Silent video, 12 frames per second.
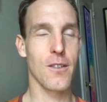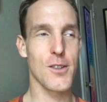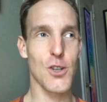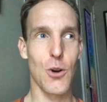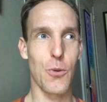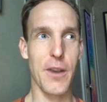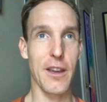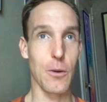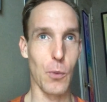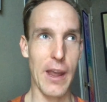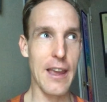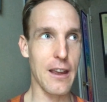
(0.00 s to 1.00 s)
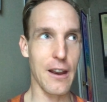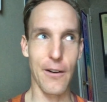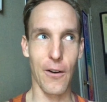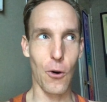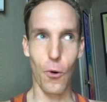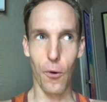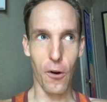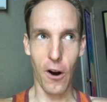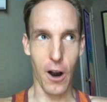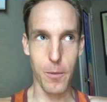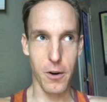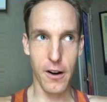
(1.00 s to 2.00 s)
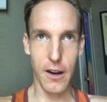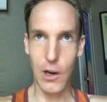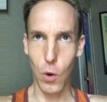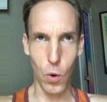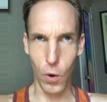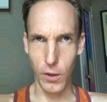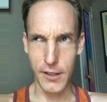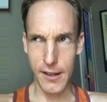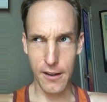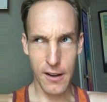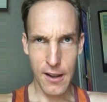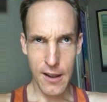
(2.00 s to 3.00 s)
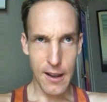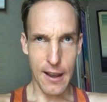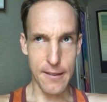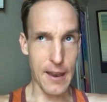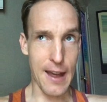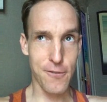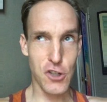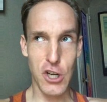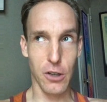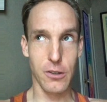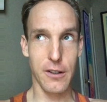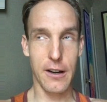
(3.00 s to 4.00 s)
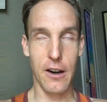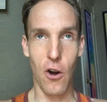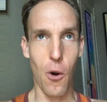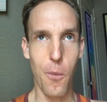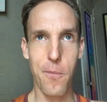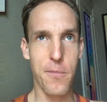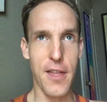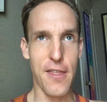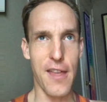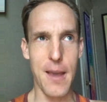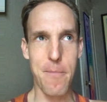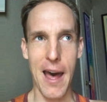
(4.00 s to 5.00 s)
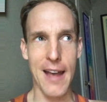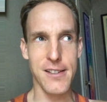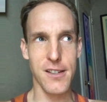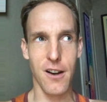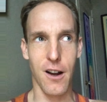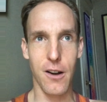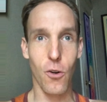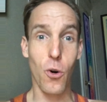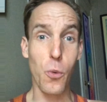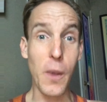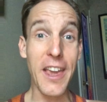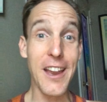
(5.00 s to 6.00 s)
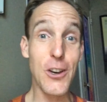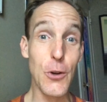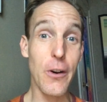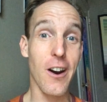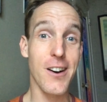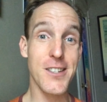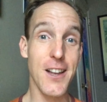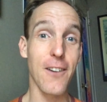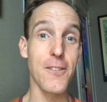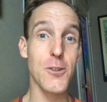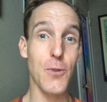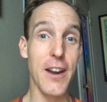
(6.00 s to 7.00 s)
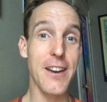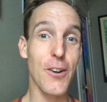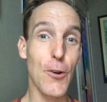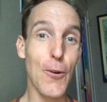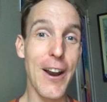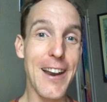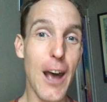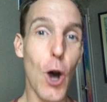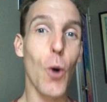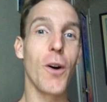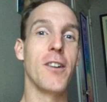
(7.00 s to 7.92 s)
So we can wait and harbor it and hold it and have children and hope that they pass it on, or we can do it ourselves right here and right now.